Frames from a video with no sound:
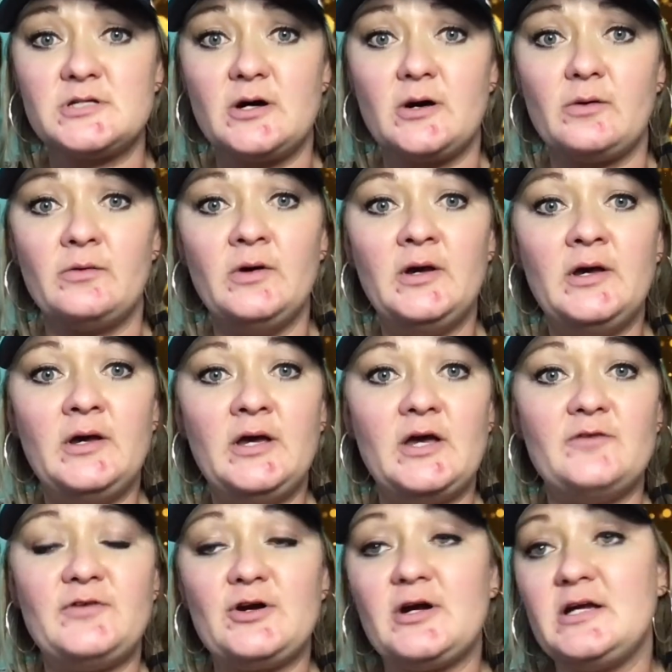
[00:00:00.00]
if you're
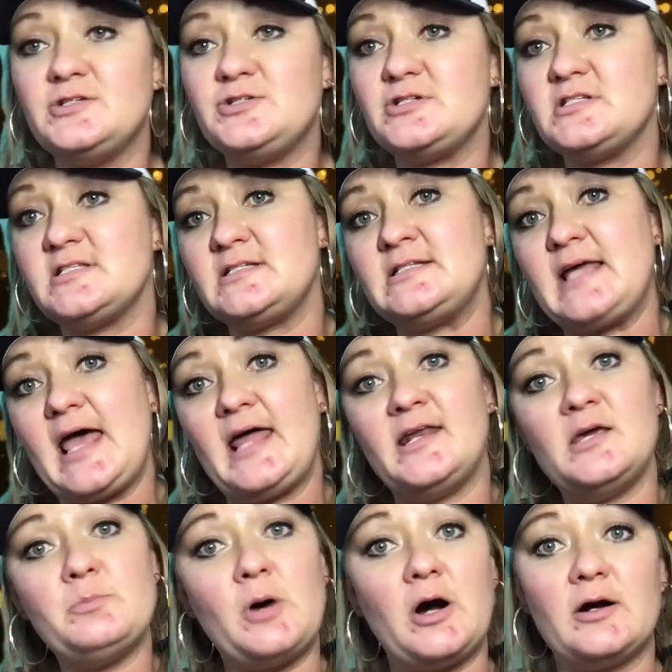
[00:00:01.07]
interested in any part
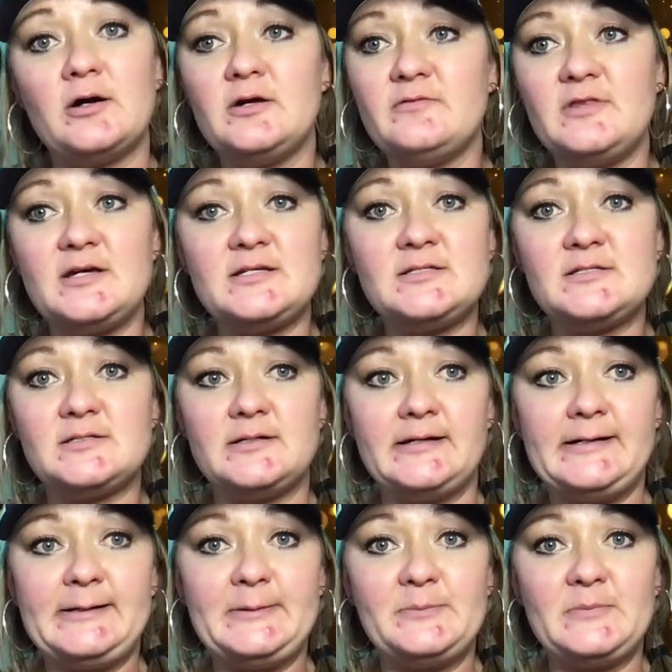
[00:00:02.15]
of this, let
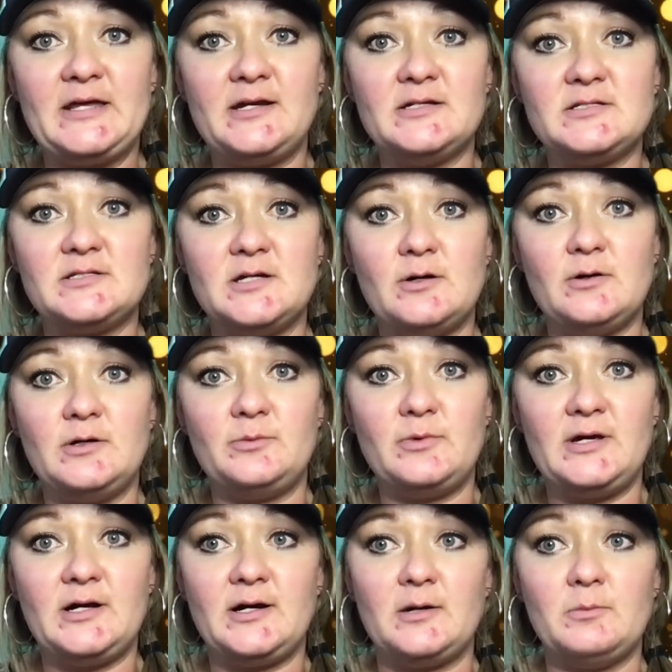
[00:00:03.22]
us know, and we are
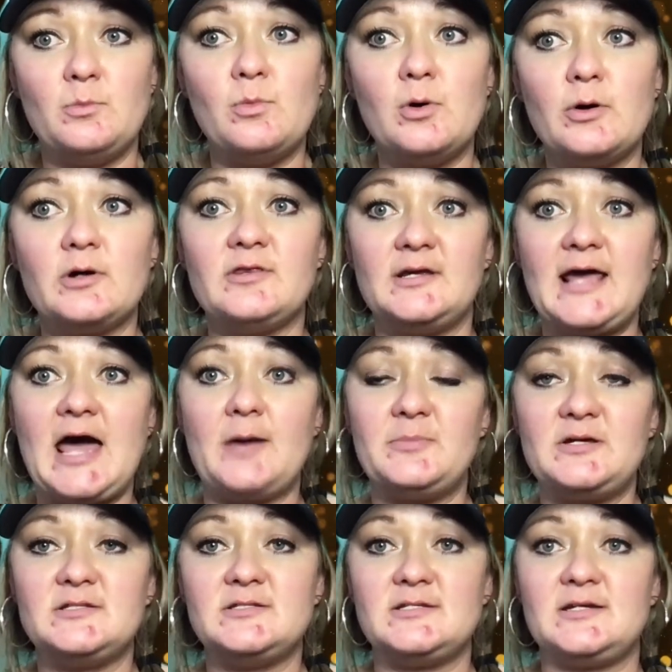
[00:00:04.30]
more than happy to
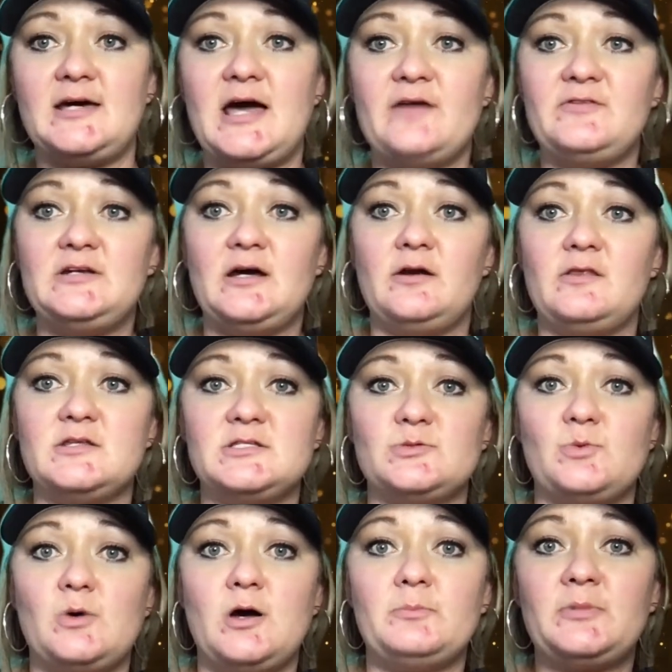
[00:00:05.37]
have you down in the swamp.
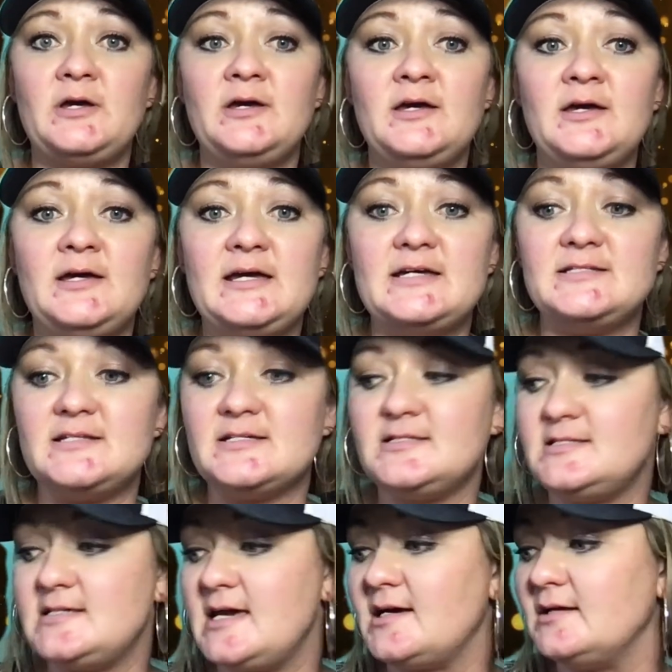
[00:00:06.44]
It does take a
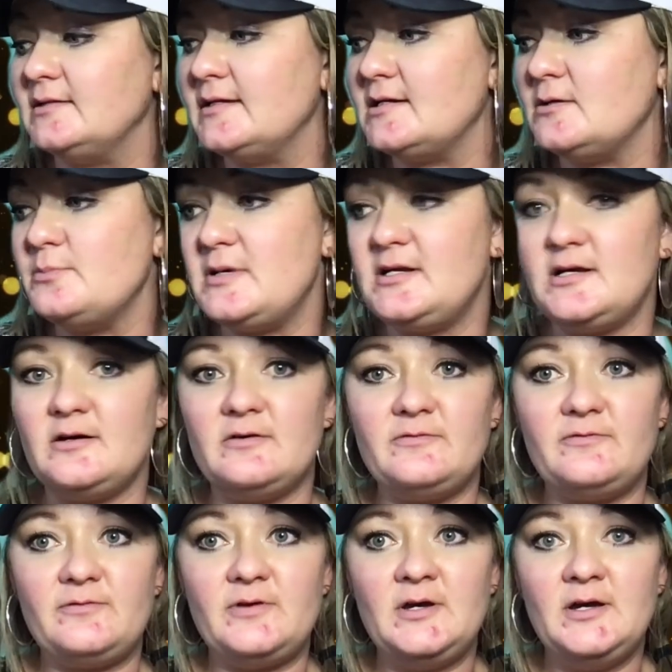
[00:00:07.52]
little bit of
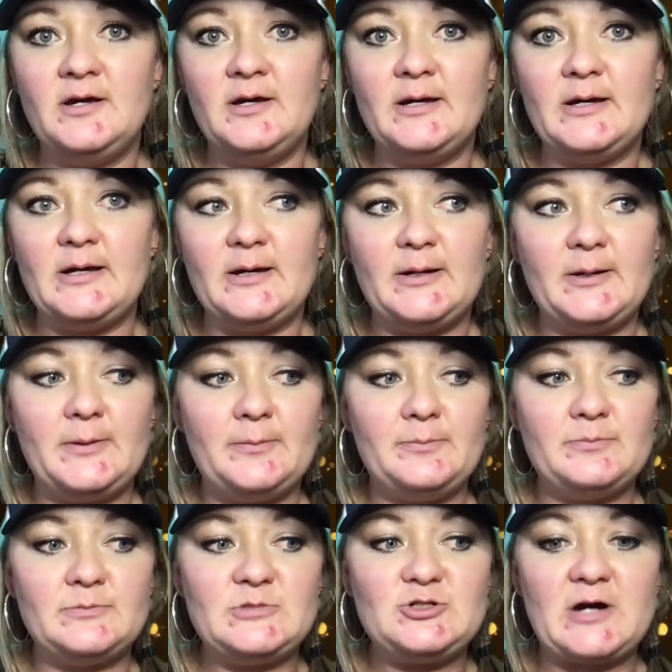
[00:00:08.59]

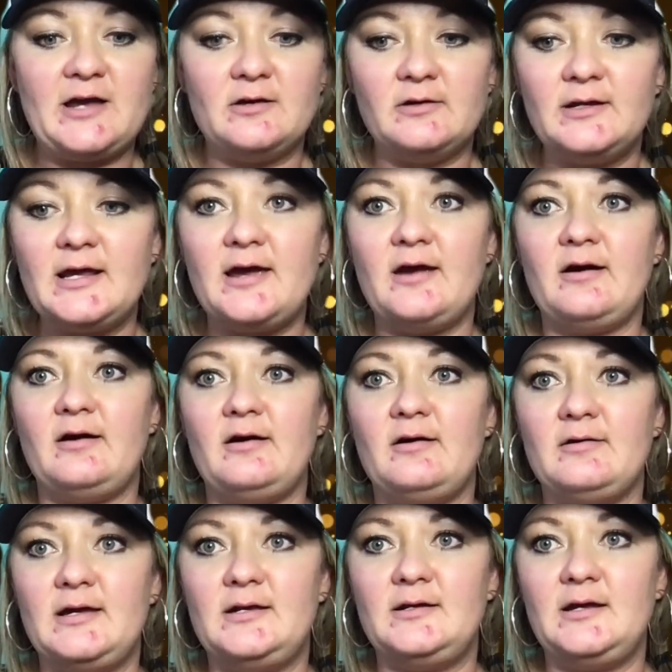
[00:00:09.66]
trial and error
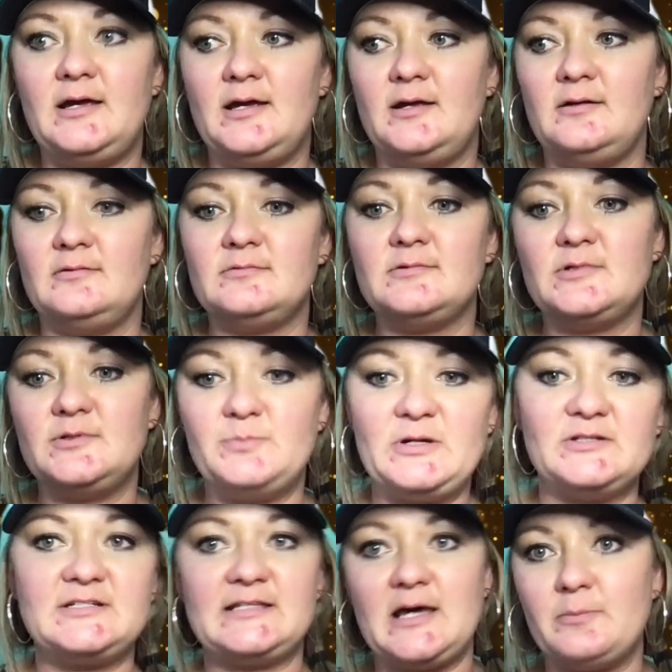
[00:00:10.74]
and building that
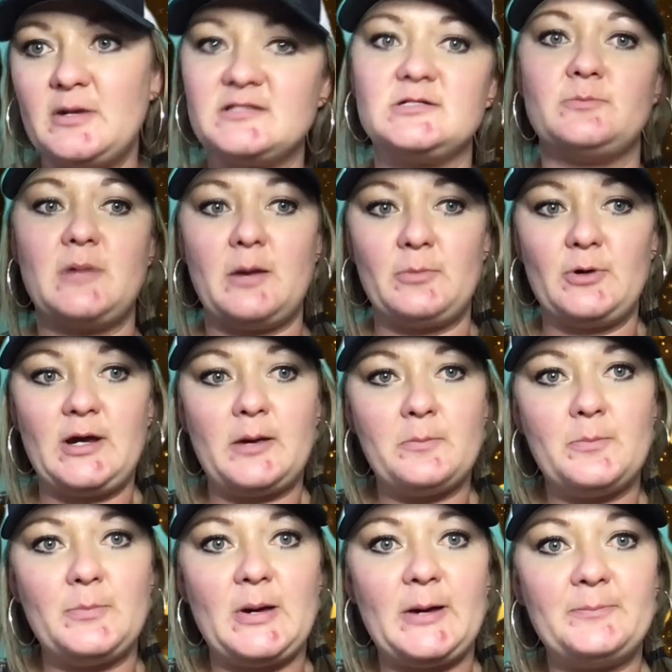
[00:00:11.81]
muscle memory, but
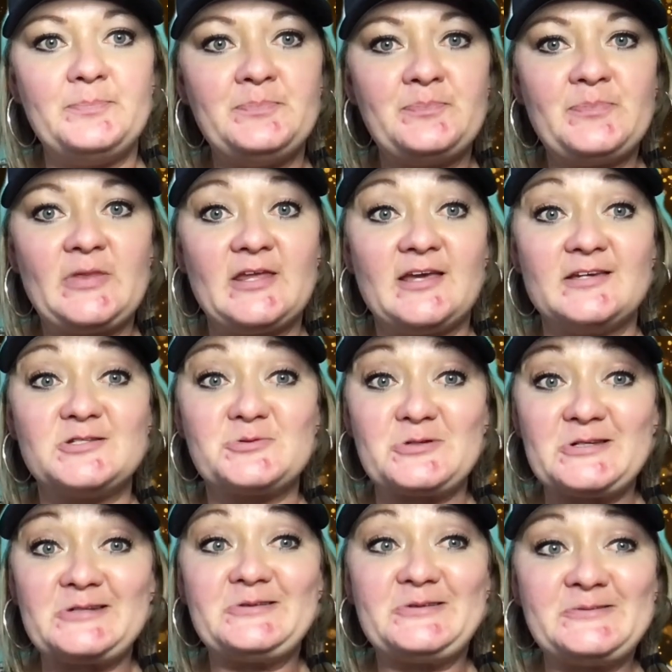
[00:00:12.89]
it's really cool.
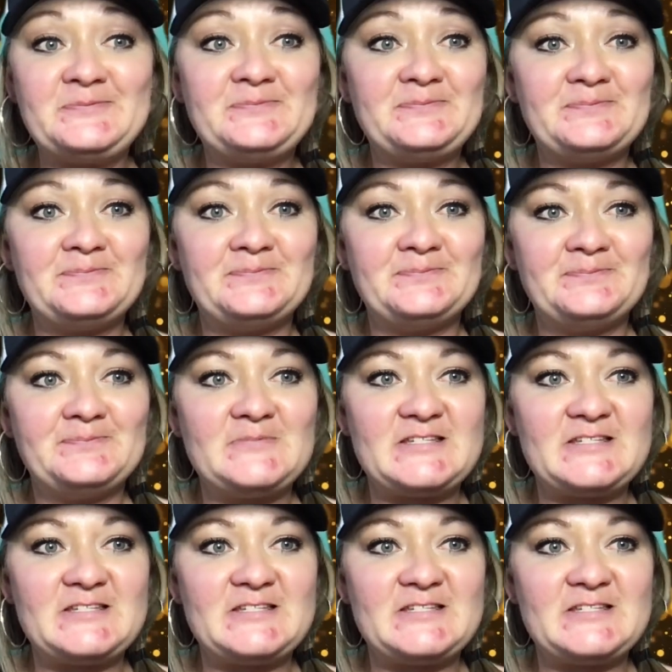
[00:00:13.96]
See you guys.